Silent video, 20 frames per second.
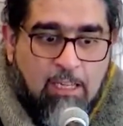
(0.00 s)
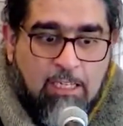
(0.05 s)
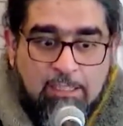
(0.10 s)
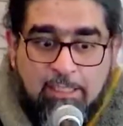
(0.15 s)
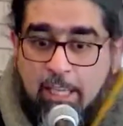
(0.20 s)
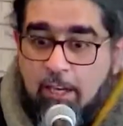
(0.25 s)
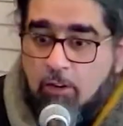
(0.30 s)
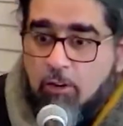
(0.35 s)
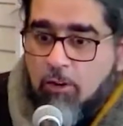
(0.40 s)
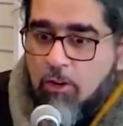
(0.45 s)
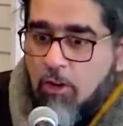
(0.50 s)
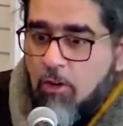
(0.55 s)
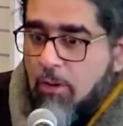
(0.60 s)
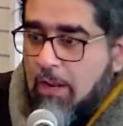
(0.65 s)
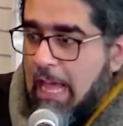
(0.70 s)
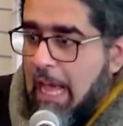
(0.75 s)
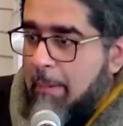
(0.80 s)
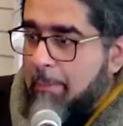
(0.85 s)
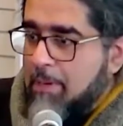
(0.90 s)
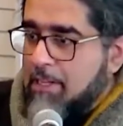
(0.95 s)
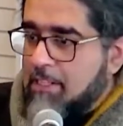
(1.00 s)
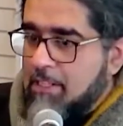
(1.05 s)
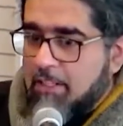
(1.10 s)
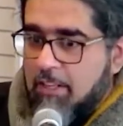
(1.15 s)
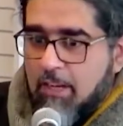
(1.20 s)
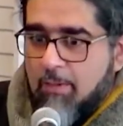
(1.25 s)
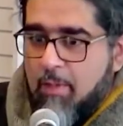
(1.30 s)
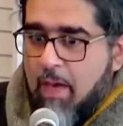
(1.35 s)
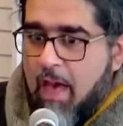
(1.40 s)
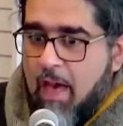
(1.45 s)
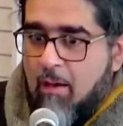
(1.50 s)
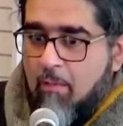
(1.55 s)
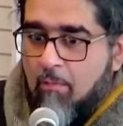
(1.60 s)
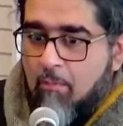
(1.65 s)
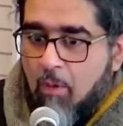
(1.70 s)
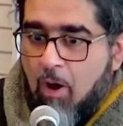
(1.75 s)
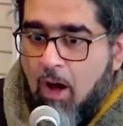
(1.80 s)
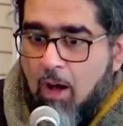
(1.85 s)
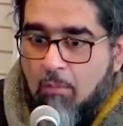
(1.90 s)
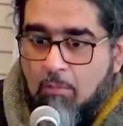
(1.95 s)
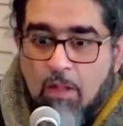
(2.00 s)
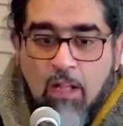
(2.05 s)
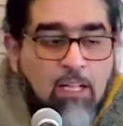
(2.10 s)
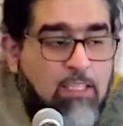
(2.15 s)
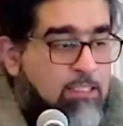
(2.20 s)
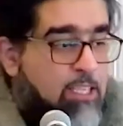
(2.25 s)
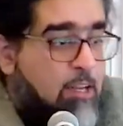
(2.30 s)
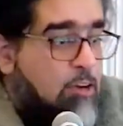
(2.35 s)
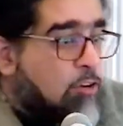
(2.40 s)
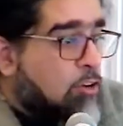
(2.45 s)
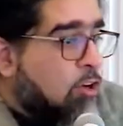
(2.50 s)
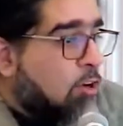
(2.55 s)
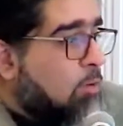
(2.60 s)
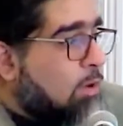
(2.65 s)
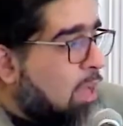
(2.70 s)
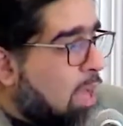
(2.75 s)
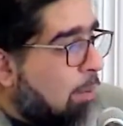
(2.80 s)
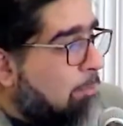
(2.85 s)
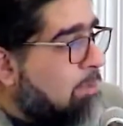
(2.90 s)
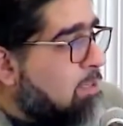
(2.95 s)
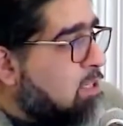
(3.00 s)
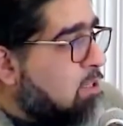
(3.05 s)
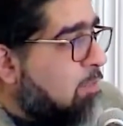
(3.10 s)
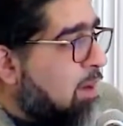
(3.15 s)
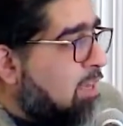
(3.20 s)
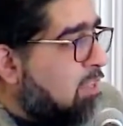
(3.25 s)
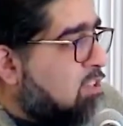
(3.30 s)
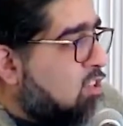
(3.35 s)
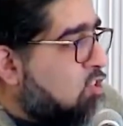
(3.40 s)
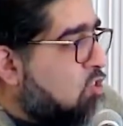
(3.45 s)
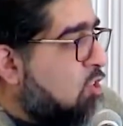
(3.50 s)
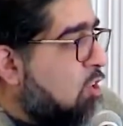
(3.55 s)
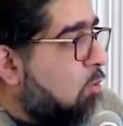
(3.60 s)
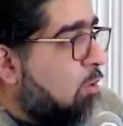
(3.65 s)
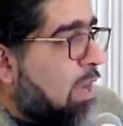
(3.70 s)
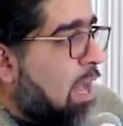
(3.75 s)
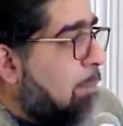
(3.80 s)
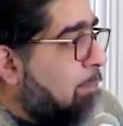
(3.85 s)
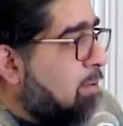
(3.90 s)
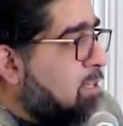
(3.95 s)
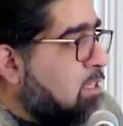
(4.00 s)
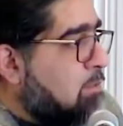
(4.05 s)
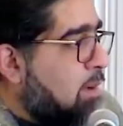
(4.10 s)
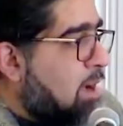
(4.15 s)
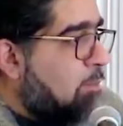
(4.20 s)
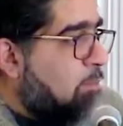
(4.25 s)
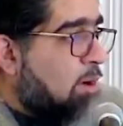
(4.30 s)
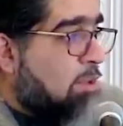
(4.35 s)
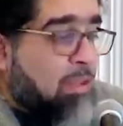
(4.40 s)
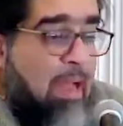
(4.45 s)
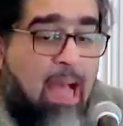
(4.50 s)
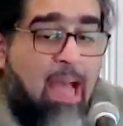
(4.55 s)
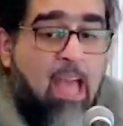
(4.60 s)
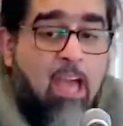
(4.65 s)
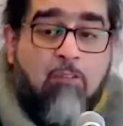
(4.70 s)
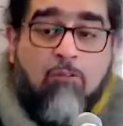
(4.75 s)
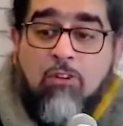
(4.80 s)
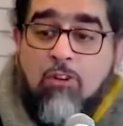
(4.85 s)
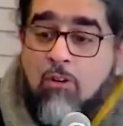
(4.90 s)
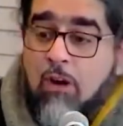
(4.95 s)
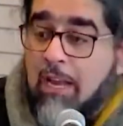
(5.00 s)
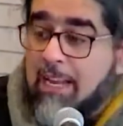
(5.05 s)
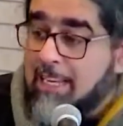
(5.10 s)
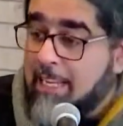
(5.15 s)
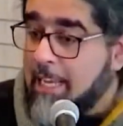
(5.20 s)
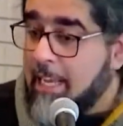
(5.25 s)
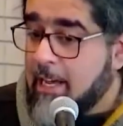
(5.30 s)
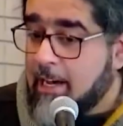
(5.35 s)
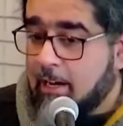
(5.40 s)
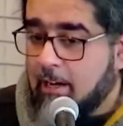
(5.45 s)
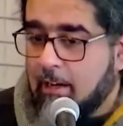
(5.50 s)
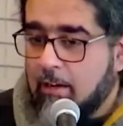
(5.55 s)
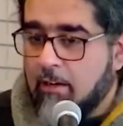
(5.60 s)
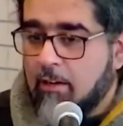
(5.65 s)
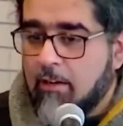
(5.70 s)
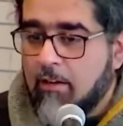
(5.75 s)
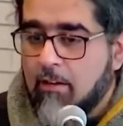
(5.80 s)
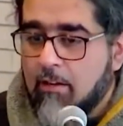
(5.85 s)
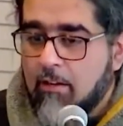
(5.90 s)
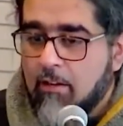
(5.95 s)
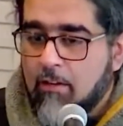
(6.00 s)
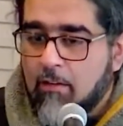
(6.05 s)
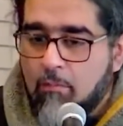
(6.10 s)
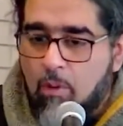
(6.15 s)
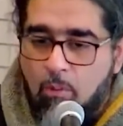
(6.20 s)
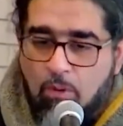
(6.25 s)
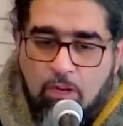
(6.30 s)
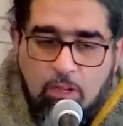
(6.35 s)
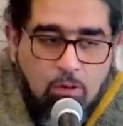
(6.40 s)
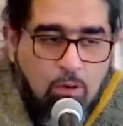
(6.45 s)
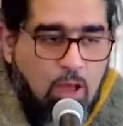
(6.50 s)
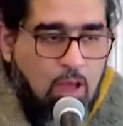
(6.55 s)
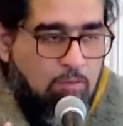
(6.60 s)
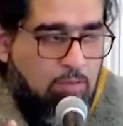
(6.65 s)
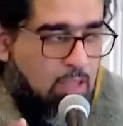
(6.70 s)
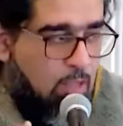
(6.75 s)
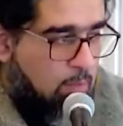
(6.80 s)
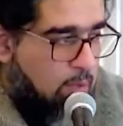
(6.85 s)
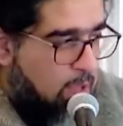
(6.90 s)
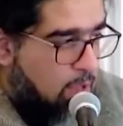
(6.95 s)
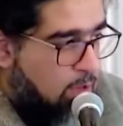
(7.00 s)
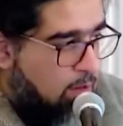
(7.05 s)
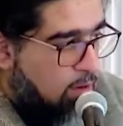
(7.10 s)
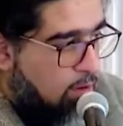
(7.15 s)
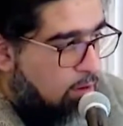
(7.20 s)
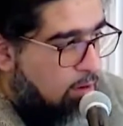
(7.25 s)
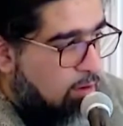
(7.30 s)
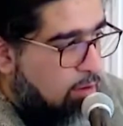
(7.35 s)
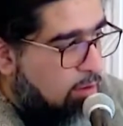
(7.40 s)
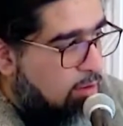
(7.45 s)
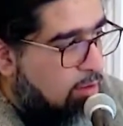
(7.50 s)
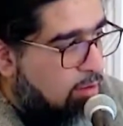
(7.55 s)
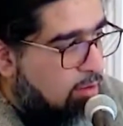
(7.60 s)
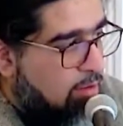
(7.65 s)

They don't know what happened to their mom. They don't know what happened to my sister, what happened to my brother. I have no idea. But when you have iman,